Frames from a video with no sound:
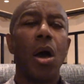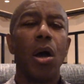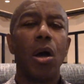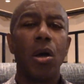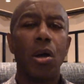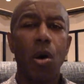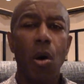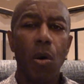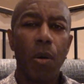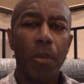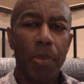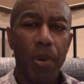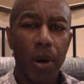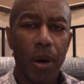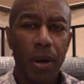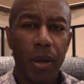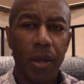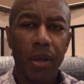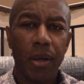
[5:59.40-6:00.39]
going
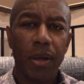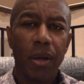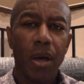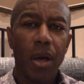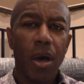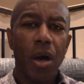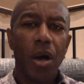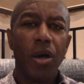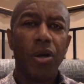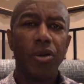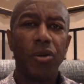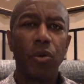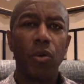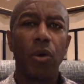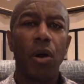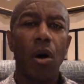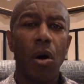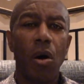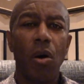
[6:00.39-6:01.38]
partying,
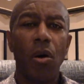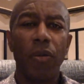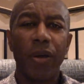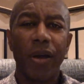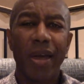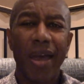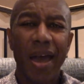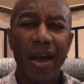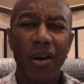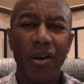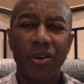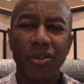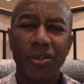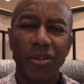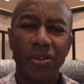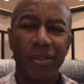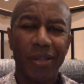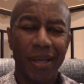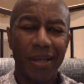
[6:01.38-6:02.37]
doing all the
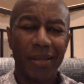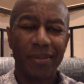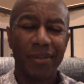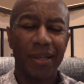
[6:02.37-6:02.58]
character things